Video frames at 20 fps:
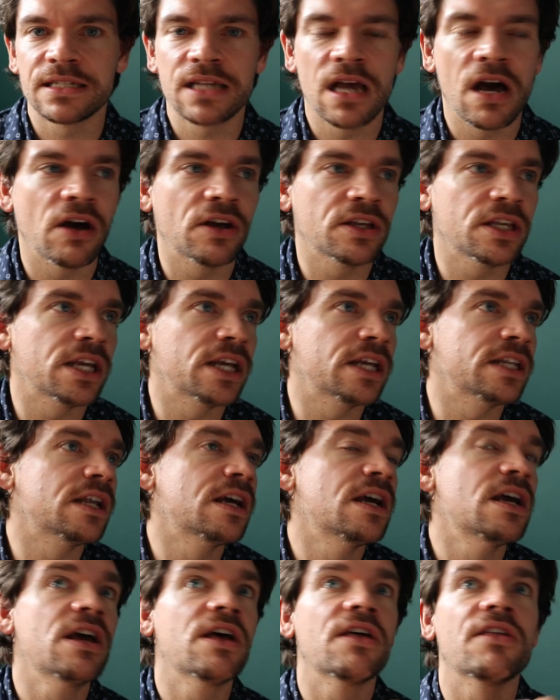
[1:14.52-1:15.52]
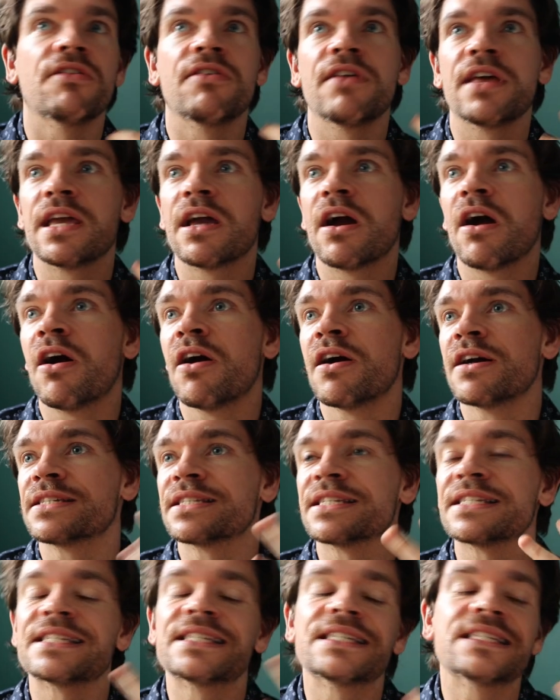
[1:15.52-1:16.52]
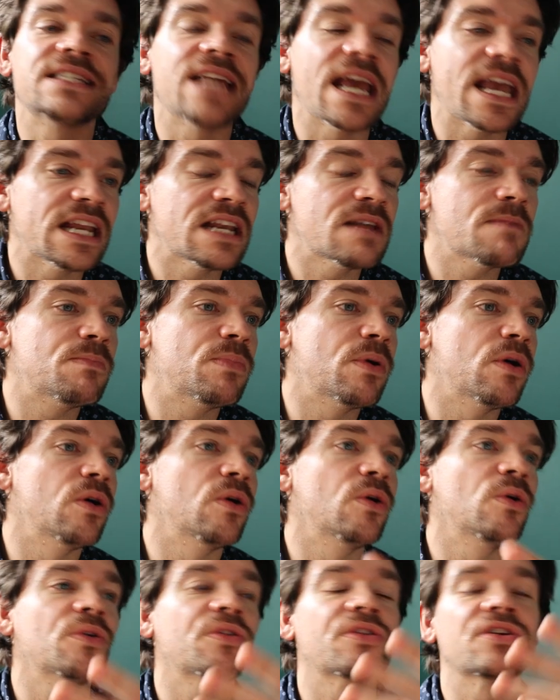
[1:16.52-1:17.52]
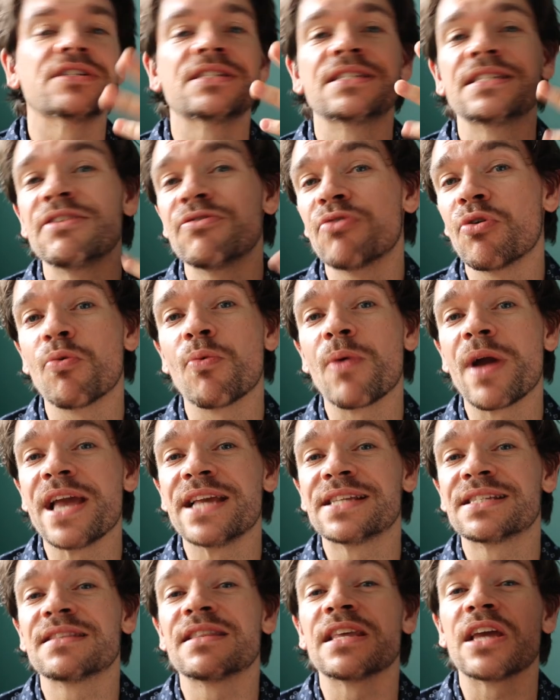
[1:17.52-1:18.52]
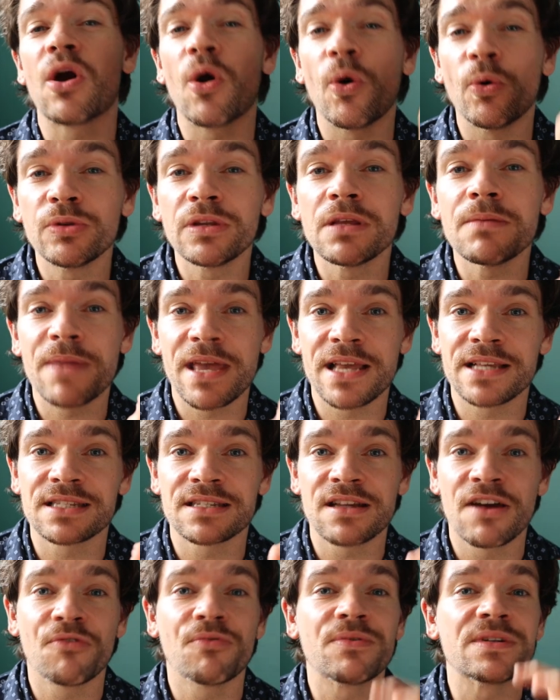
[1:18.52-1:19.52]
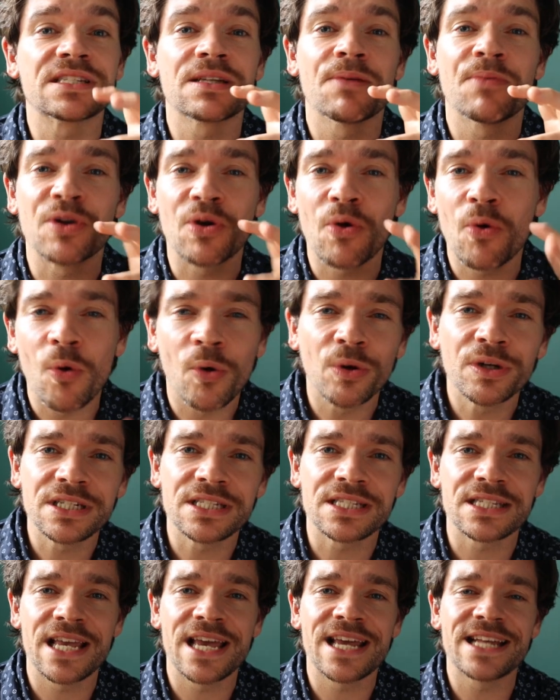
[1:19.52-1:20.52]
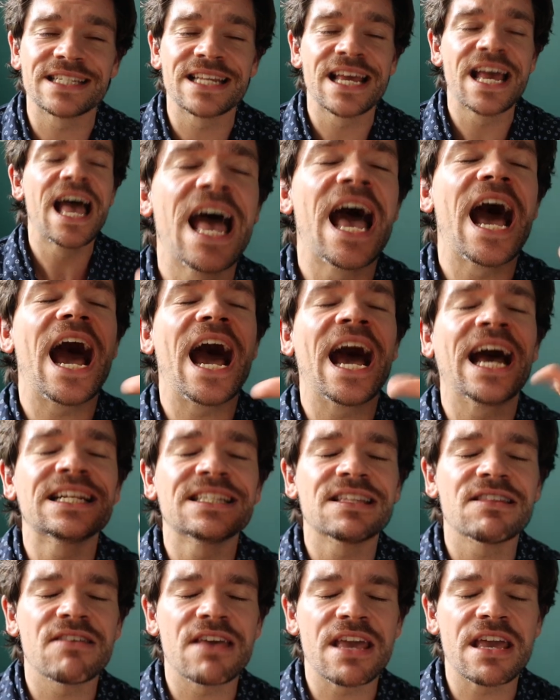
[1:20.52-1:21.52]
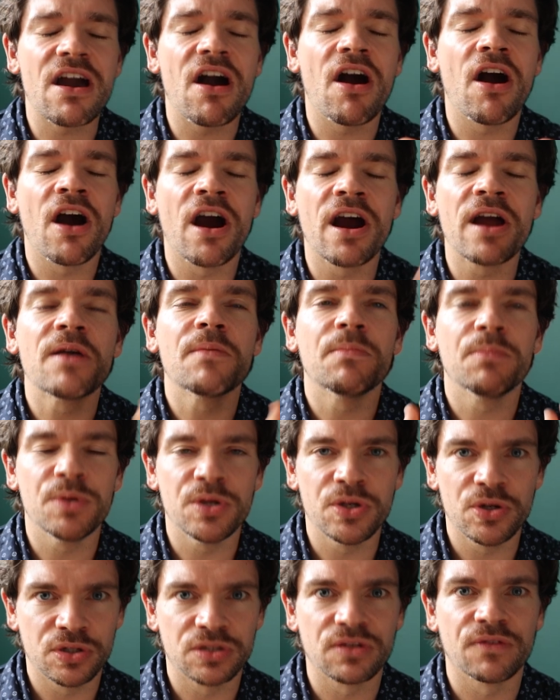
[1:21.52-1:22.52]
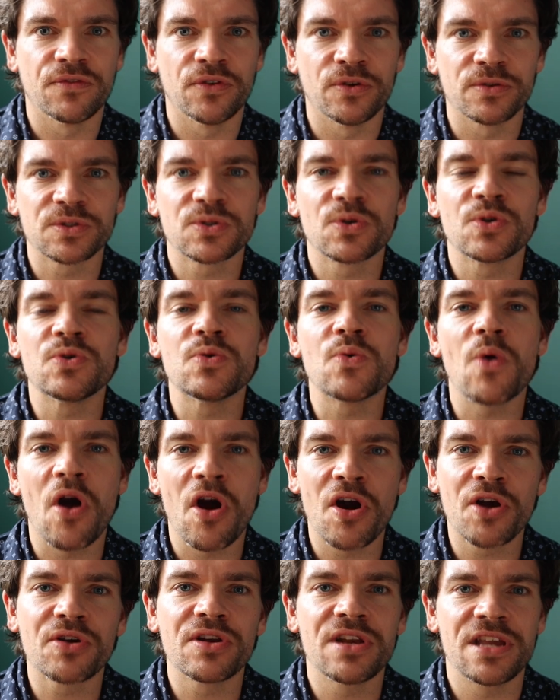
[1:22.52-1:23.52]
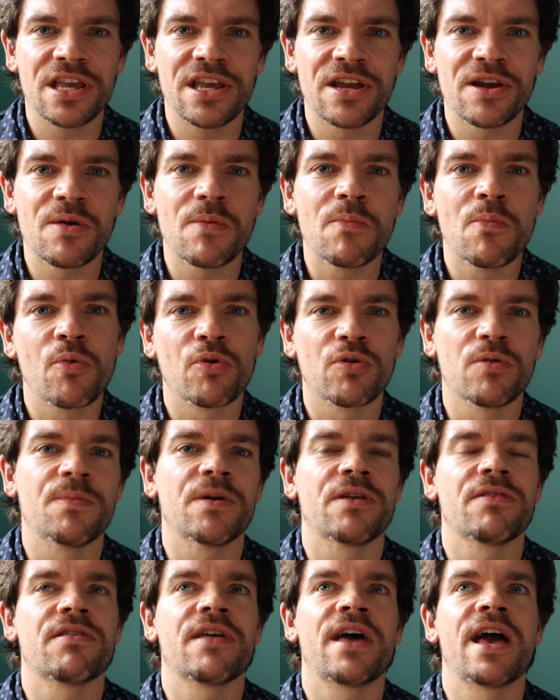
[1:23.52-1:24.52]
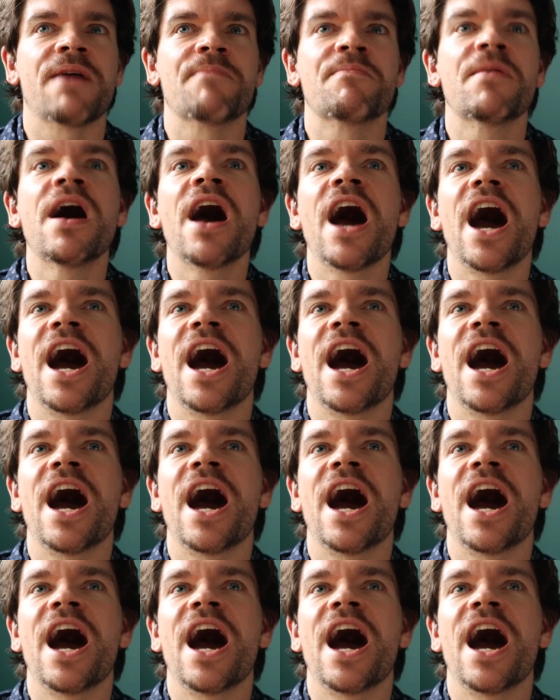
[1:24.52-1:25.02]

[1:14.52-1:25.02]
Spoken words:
Italian. They are sustainable. They're zero waste. They only make stuff when someone orders it. And they are beautiful. So you are gonna hear more about them.